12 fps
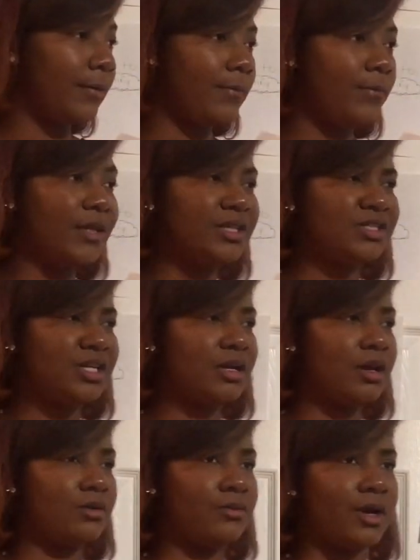When does Jenny
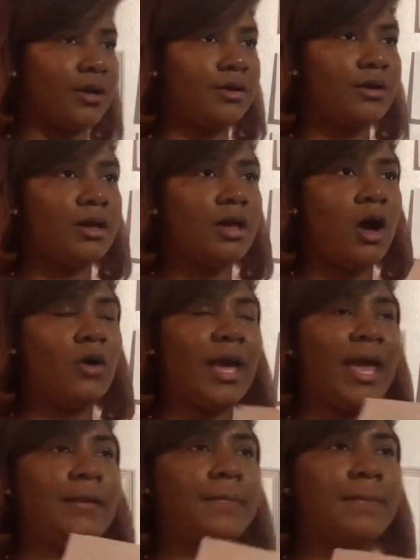go to work? Okay.